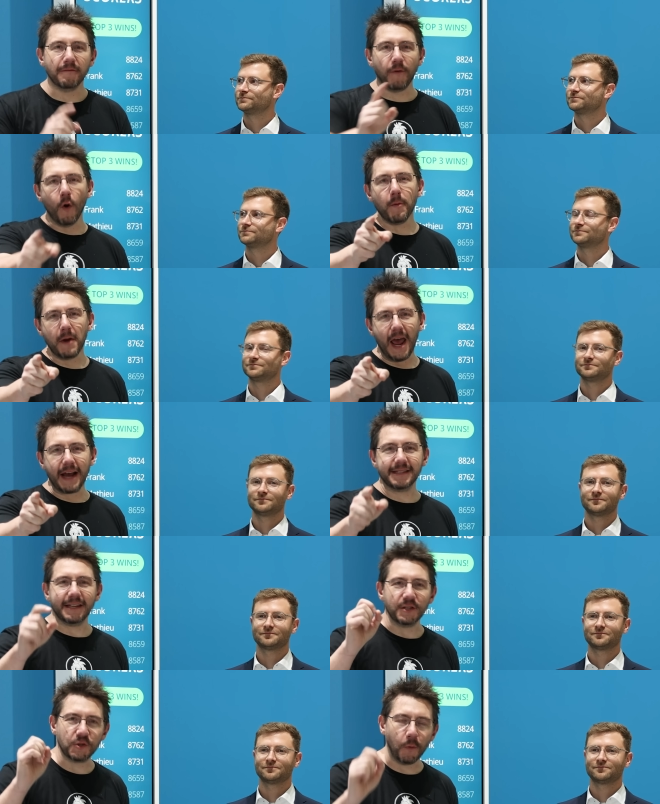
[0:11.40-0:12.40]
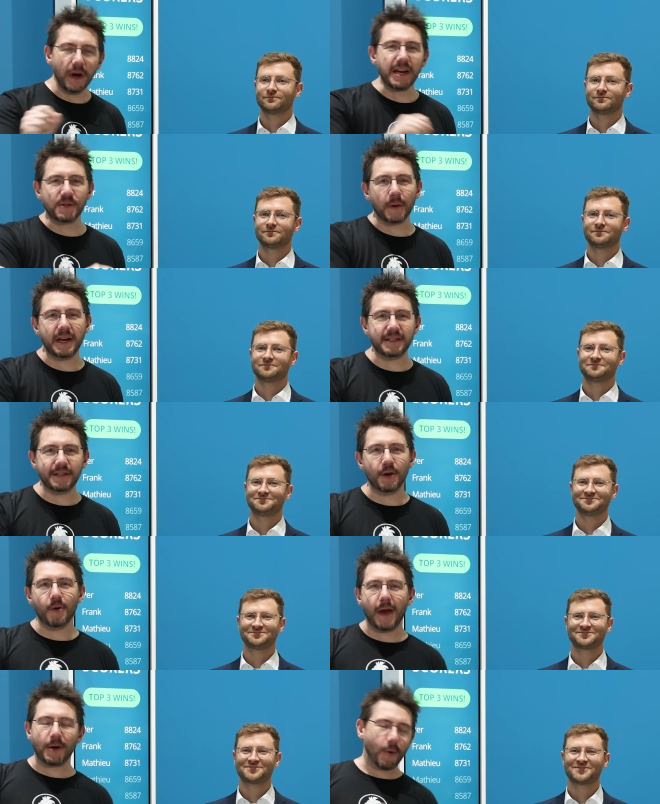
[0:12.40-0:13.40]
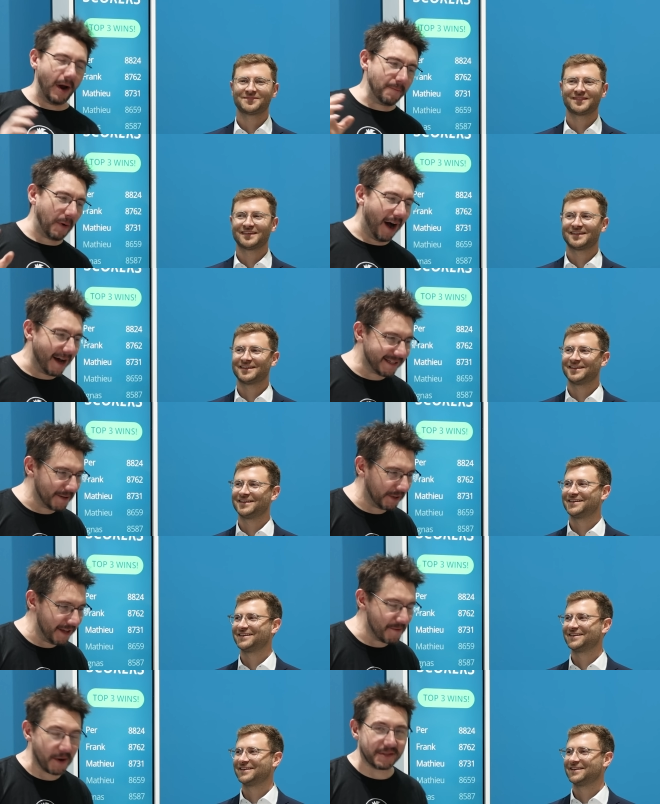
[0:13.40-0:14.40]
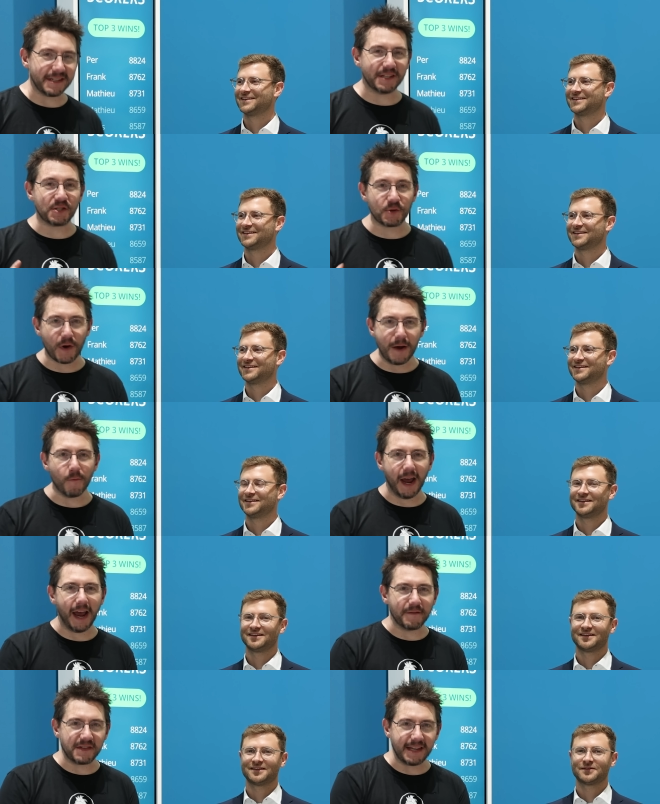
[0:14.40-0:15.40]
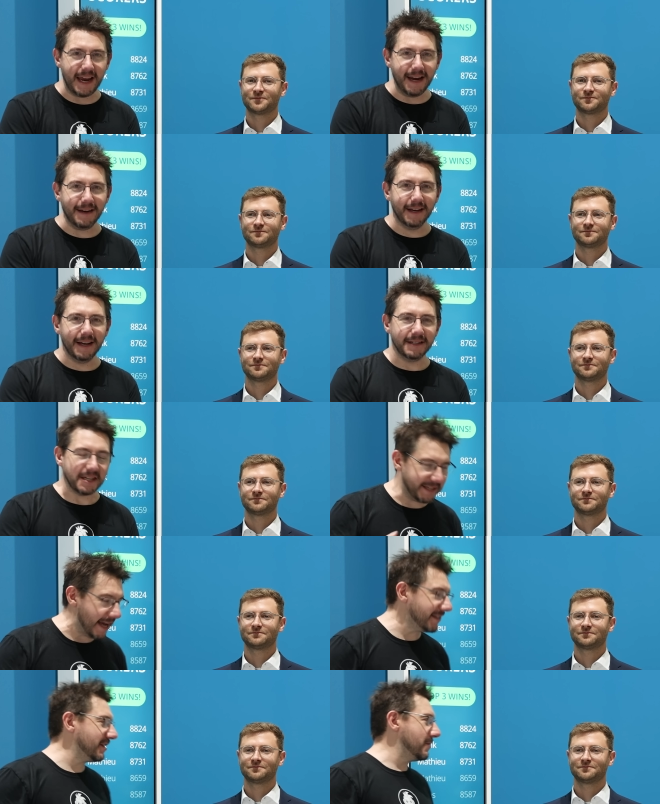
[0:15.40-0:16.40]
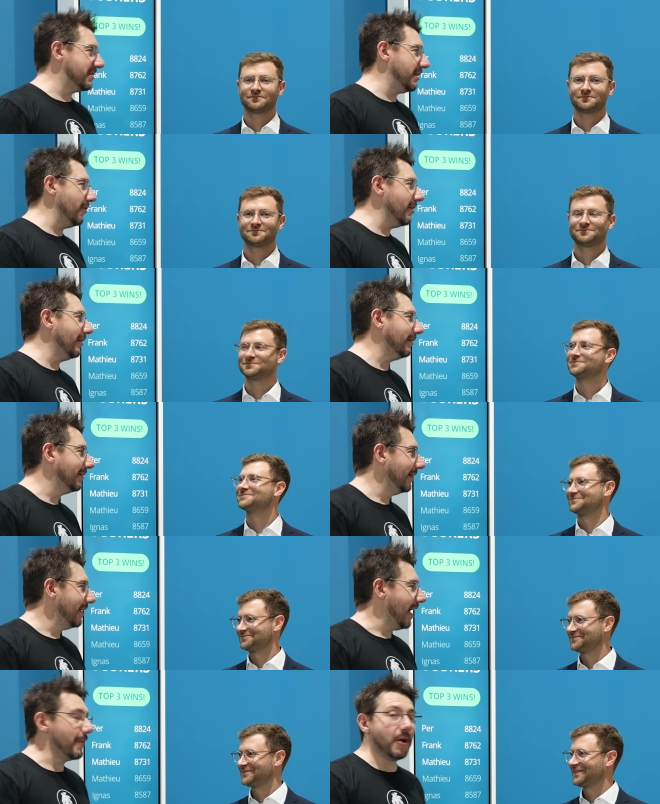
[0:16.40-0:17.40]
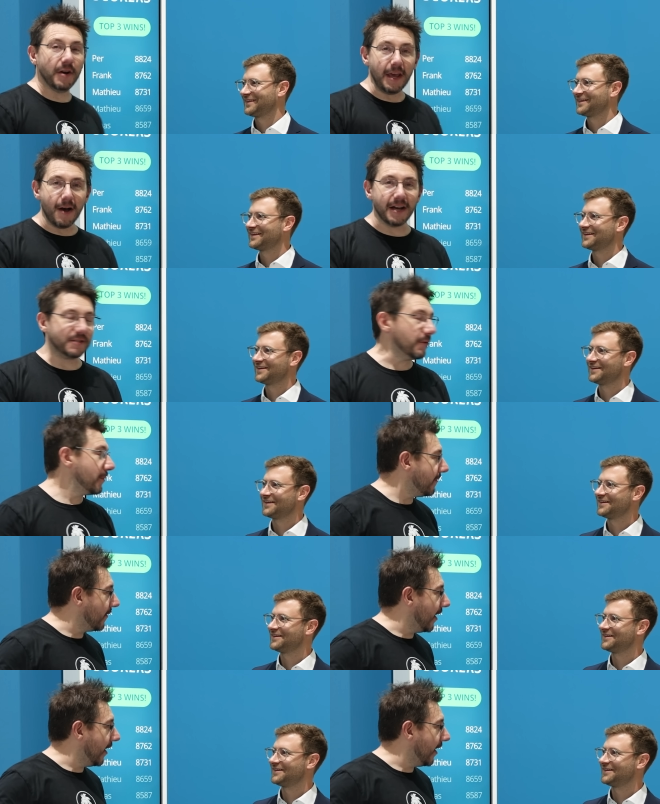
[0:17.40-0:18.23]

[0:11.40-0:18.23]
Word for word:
Speaker 1: Formnext 2022 in quite possibly the most extreme way I've seen to test a material. I'm here at EOS with my